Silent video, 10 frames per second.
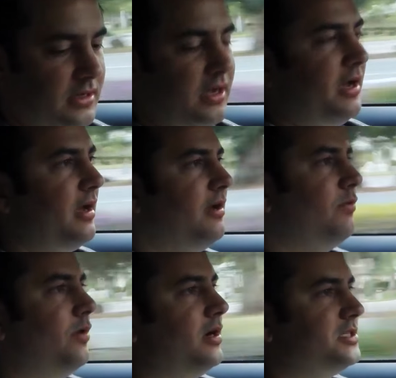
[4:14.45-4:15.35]
I
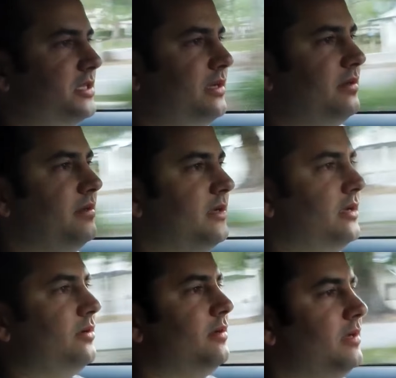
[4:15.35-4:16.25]
washed it
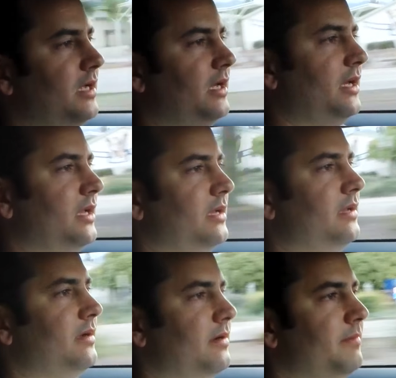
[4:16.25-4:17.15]
and
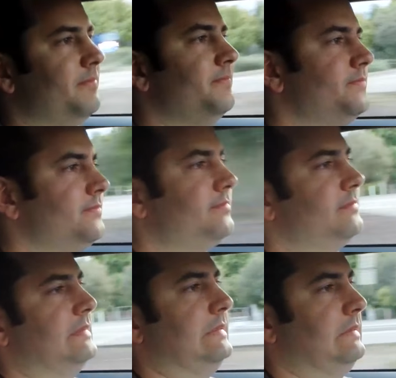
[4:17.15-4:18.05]

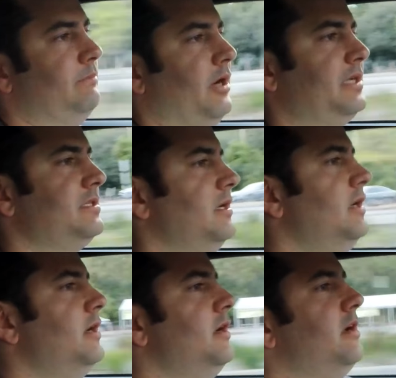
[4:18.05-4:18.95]
brakes.
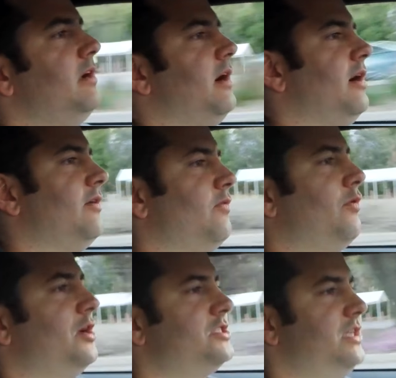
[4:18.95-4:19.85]

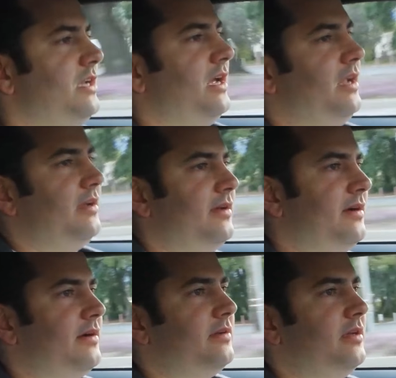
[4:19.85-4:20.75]
Washed it, and
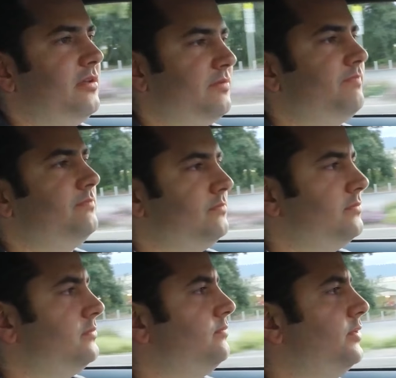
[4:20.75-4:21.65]
it looked
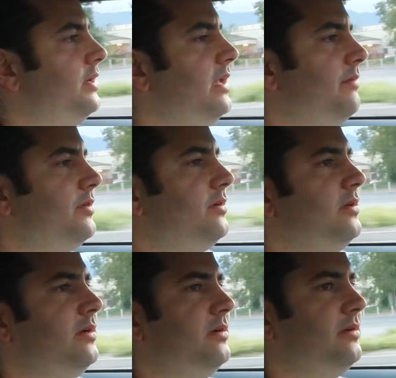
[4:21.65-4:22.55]
pretty damn
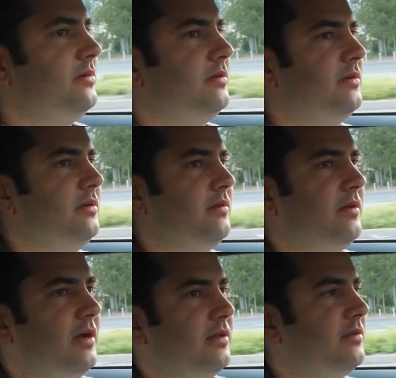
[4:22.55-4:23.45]
good.
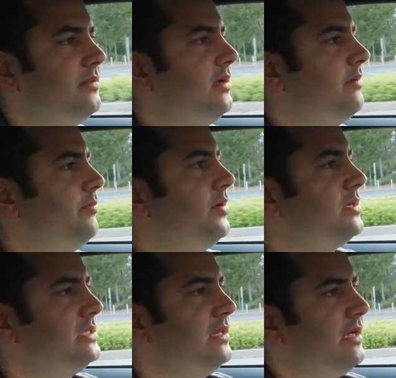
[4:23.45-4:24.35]
Got a lot of
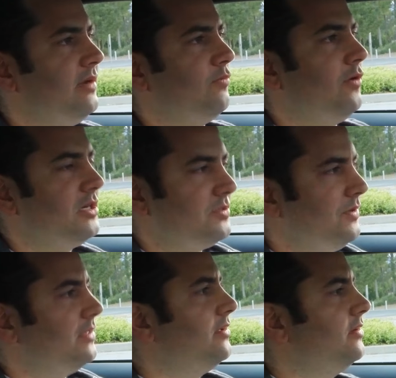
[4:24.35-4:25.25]
bugs in that wash
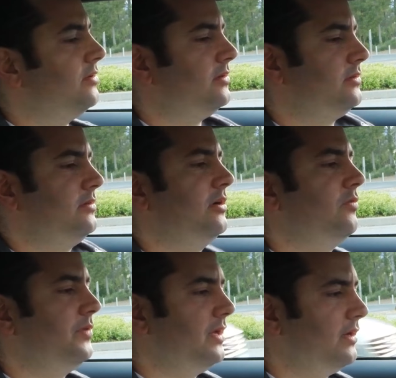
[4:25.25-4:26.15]
mitt though. I
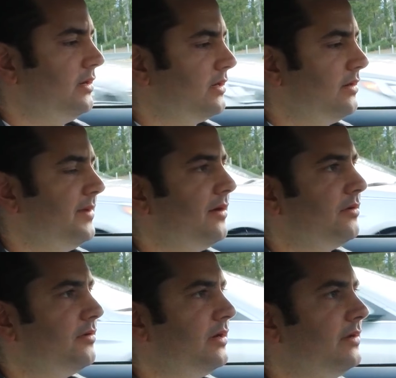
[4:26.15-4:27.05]
hope they come out
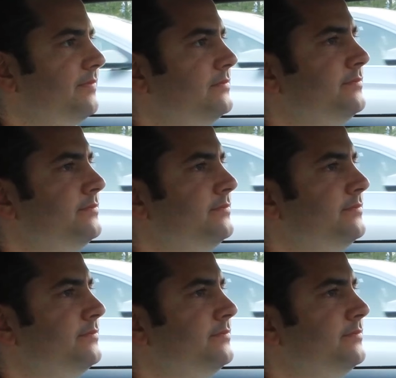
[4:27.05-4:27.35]
all right.